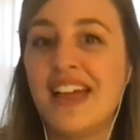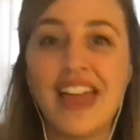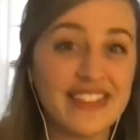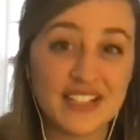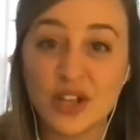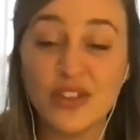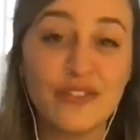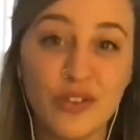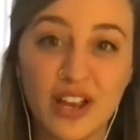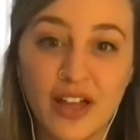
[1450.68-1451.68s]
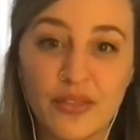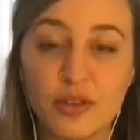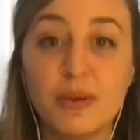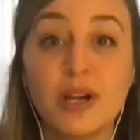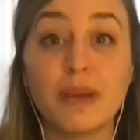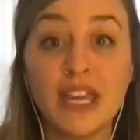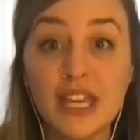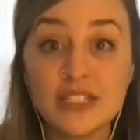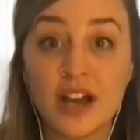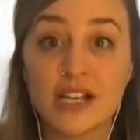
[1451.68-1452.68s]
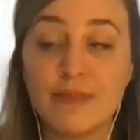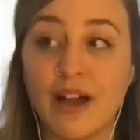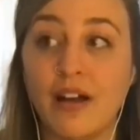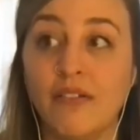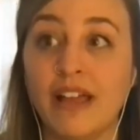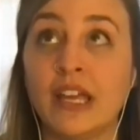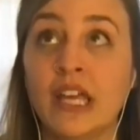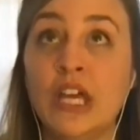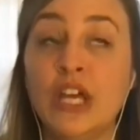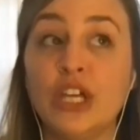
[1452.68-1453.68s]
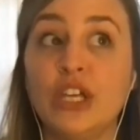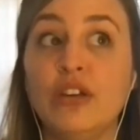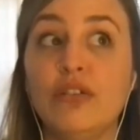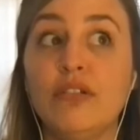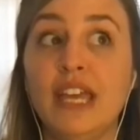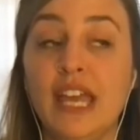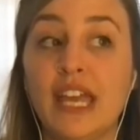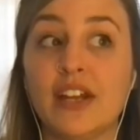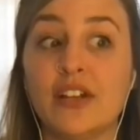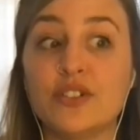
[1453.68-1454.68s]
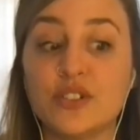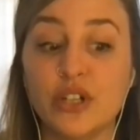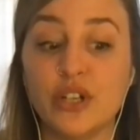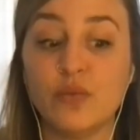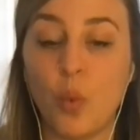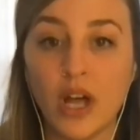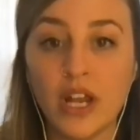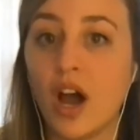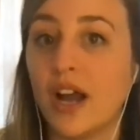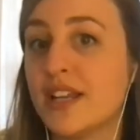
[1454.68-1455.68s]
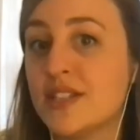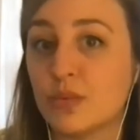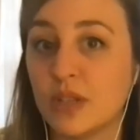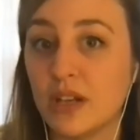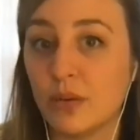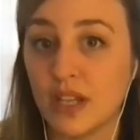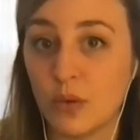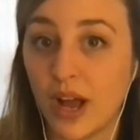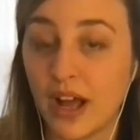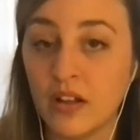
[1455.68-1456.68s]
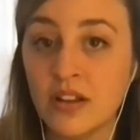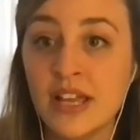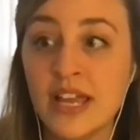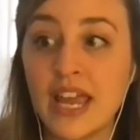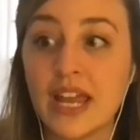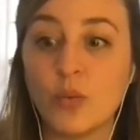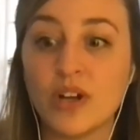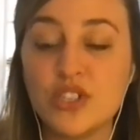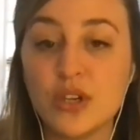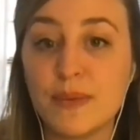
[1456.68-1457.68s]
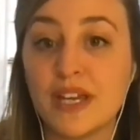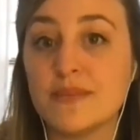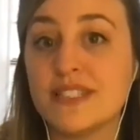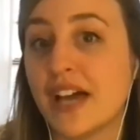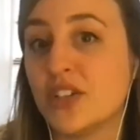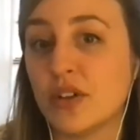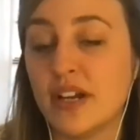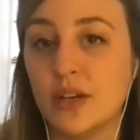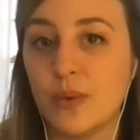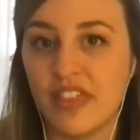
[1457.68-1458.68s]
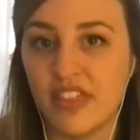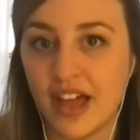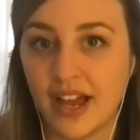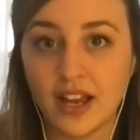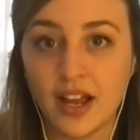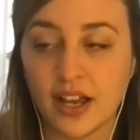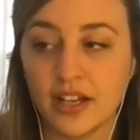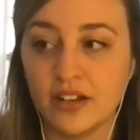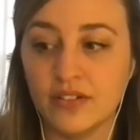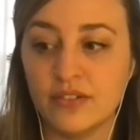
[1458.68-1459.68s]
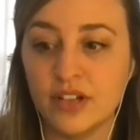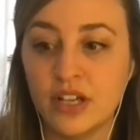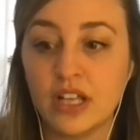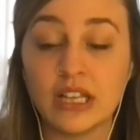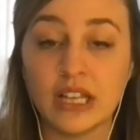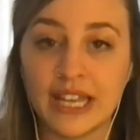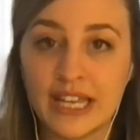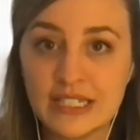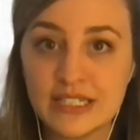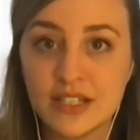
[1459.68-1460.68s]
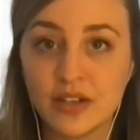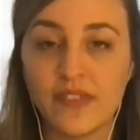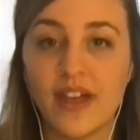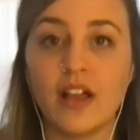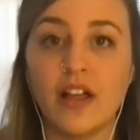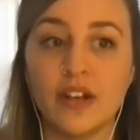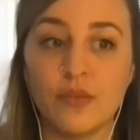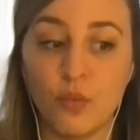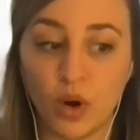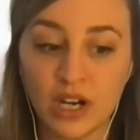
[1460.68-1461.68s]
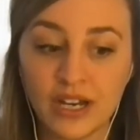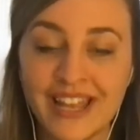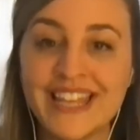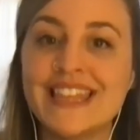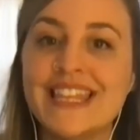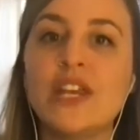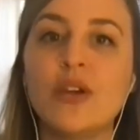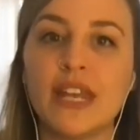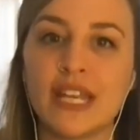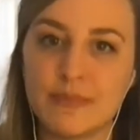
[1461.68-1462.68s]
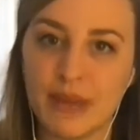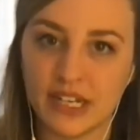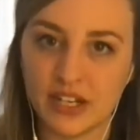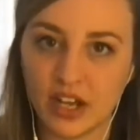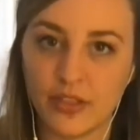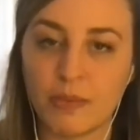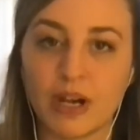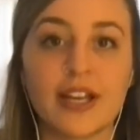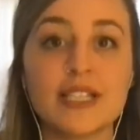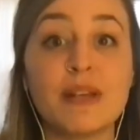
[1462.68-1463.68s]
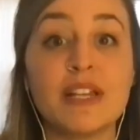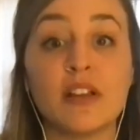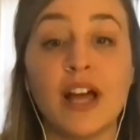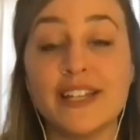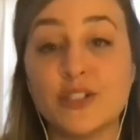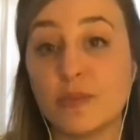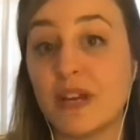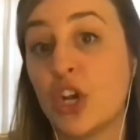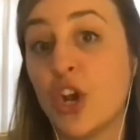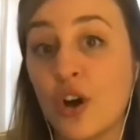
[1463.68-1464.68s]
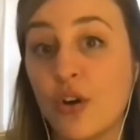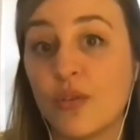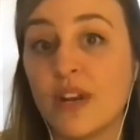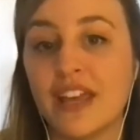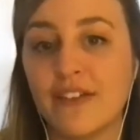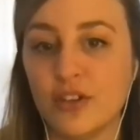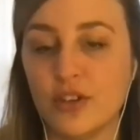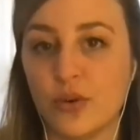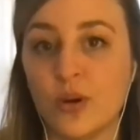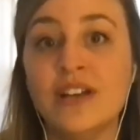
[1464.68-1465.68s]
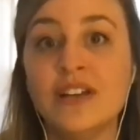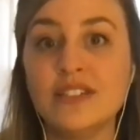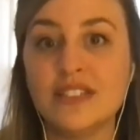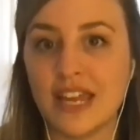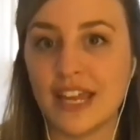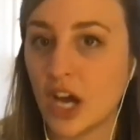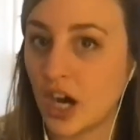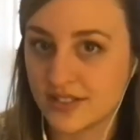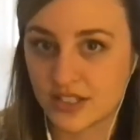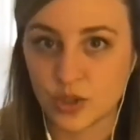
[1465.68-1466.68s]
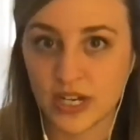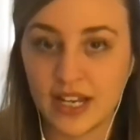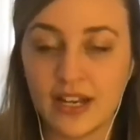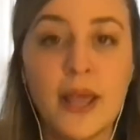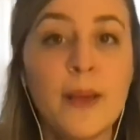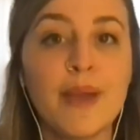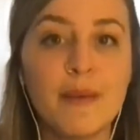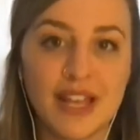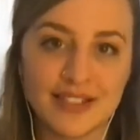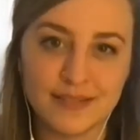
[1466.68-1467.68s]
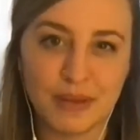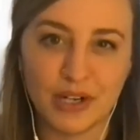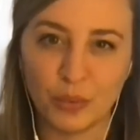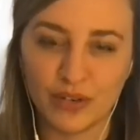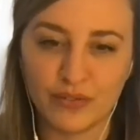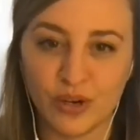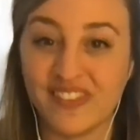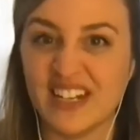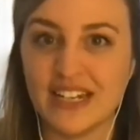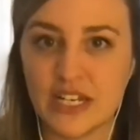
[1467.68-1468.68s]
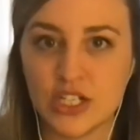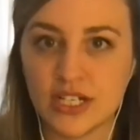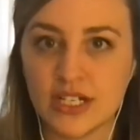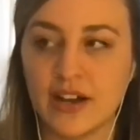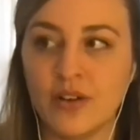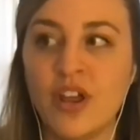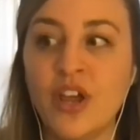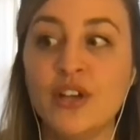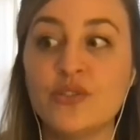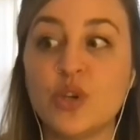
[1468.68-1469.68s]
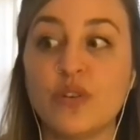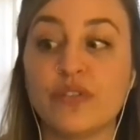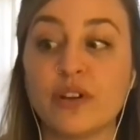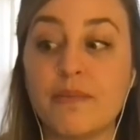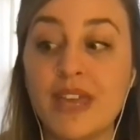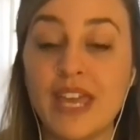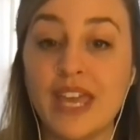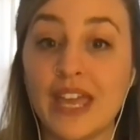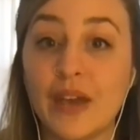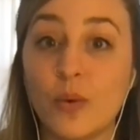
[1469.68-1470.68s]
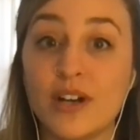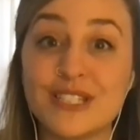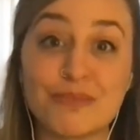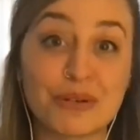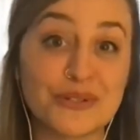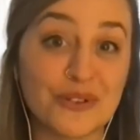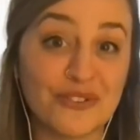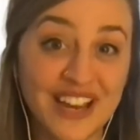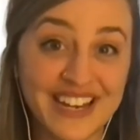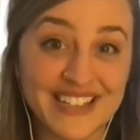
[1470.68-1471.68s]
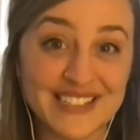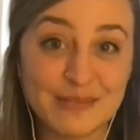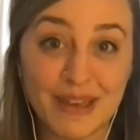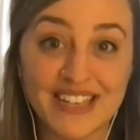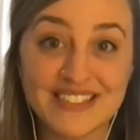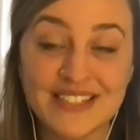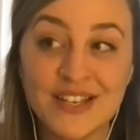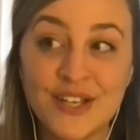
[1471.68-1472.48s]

And that's all the further I got through the book. But he talks about how, like, you can serve one audience really, really well. And once you become saturated with that kind of client and that kind of work, then you can expand into other markets. But it's a lot easier to be known if you stay concentrated. Maybe that's a better word for it than niching down. So for me, it was the personal finance space.